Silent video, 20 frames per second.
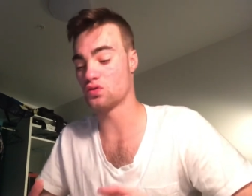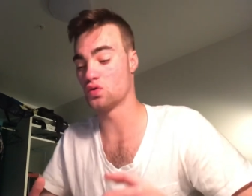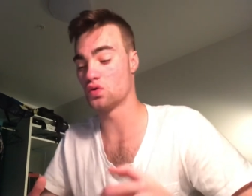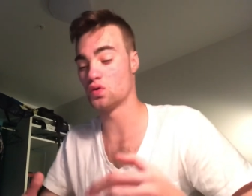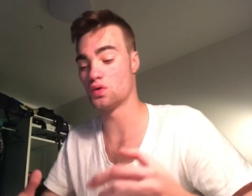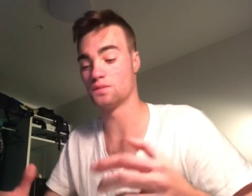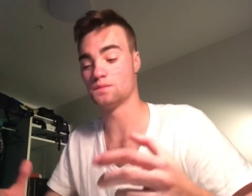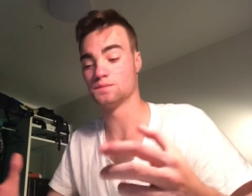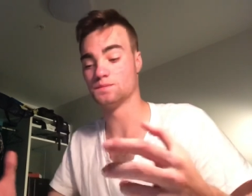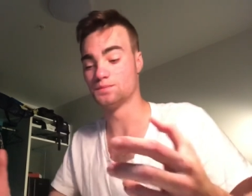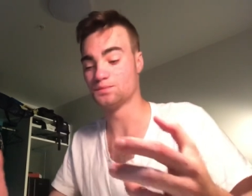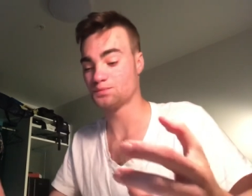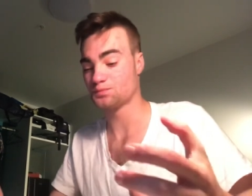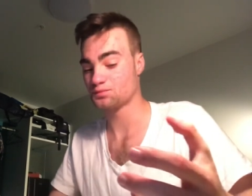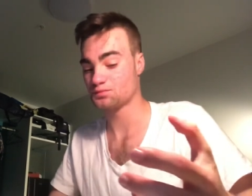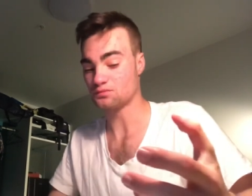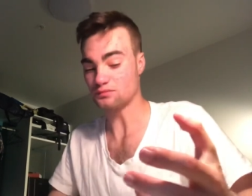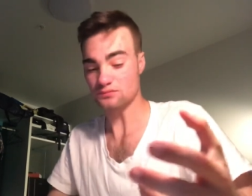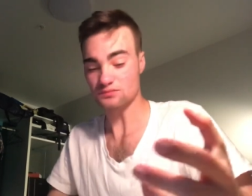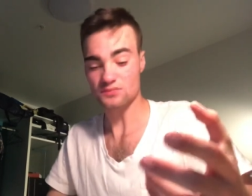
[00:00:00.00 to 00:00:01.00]
or
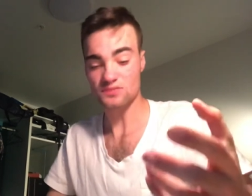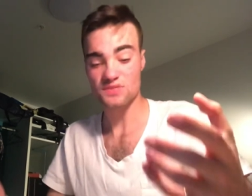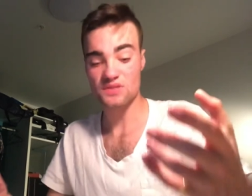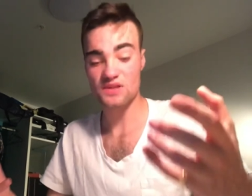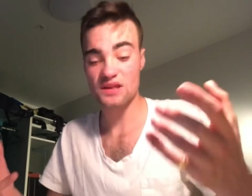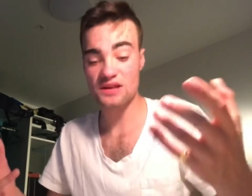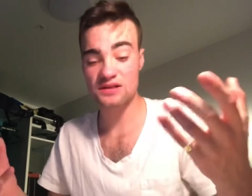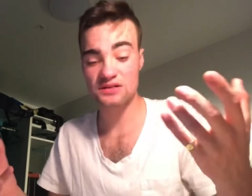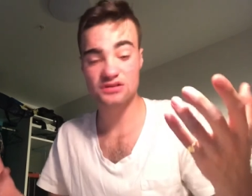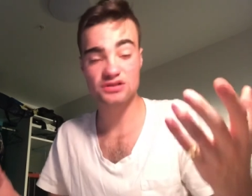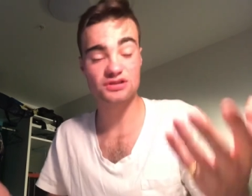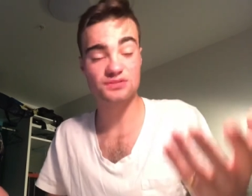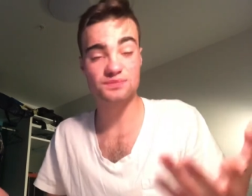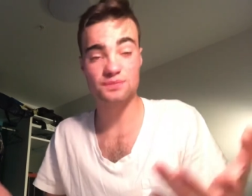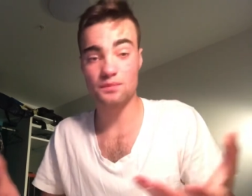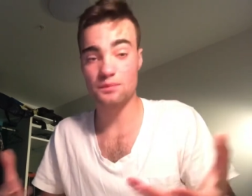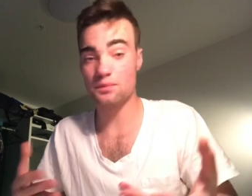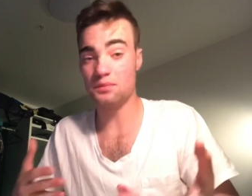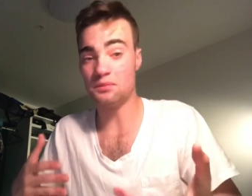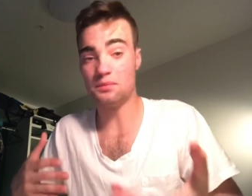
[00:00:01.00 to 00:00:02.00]
just
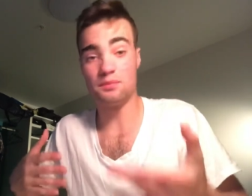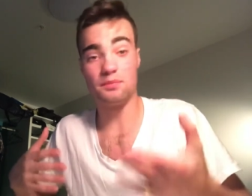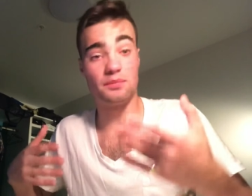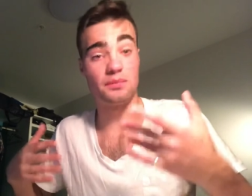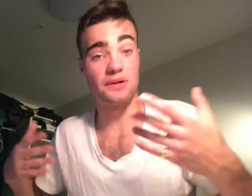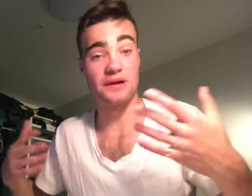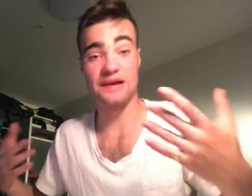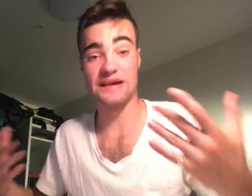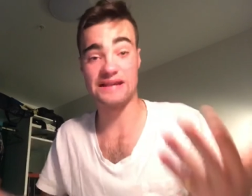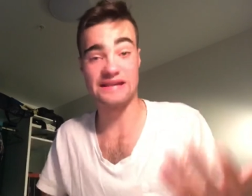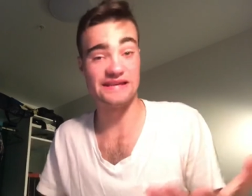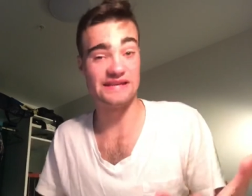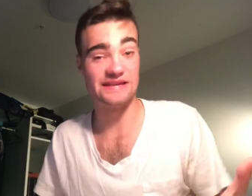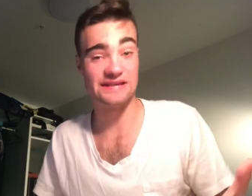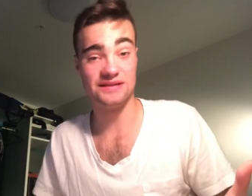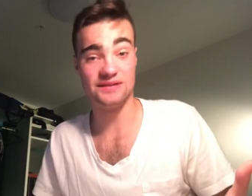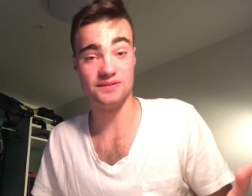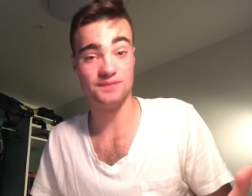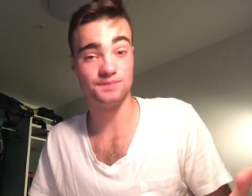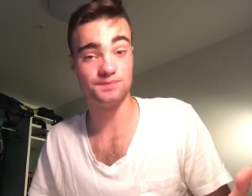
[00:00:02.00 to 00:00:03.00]
play